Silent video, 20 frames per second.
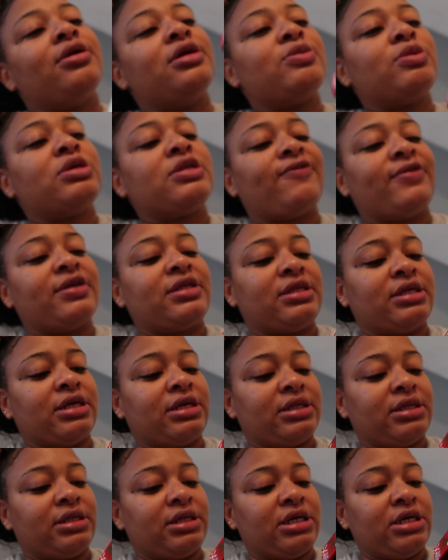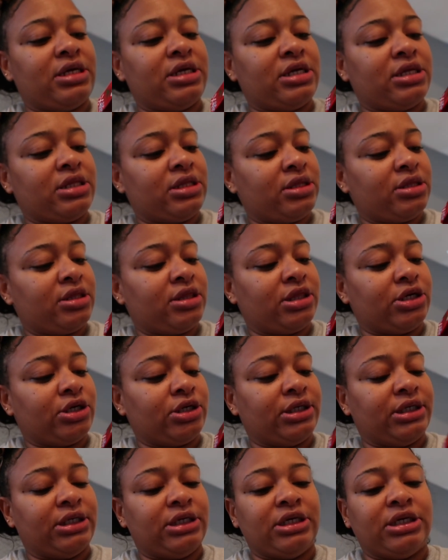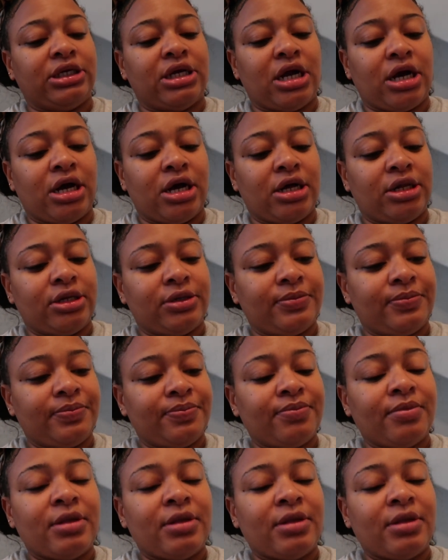This was for $16.13, y'all.